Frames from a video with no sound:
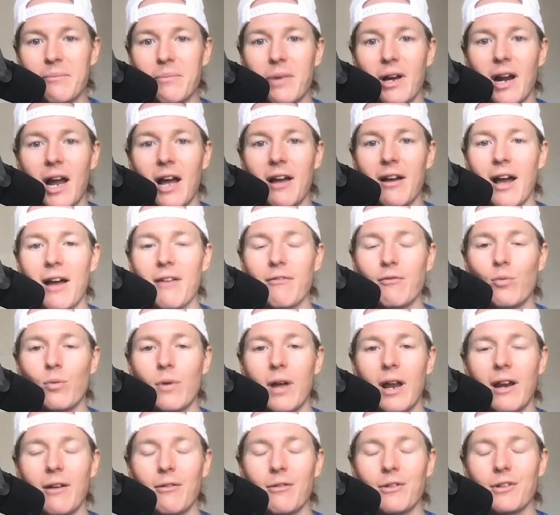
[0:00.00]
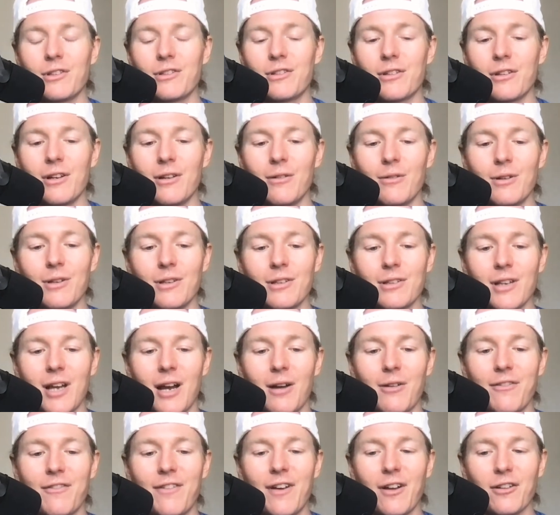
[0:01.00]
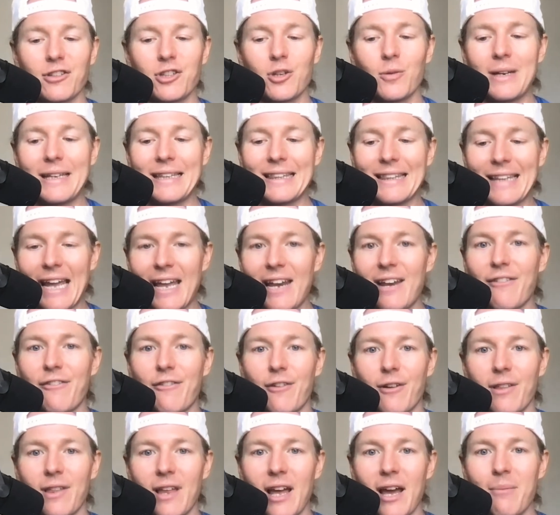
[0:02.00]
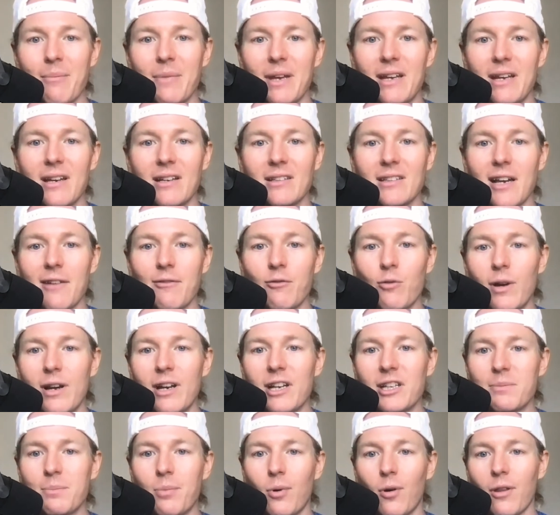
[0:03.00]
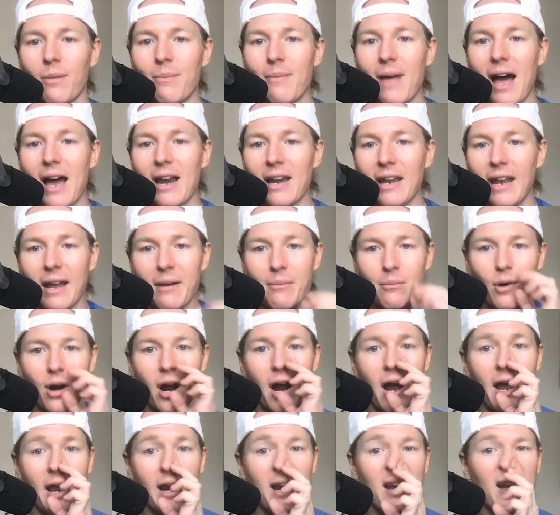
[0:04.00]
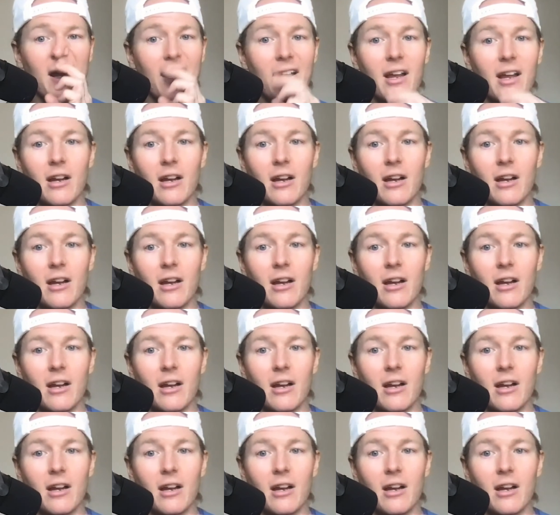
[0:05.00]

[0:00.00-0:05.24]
But I felt so elated for them because I've witnessed both Maddie and Brian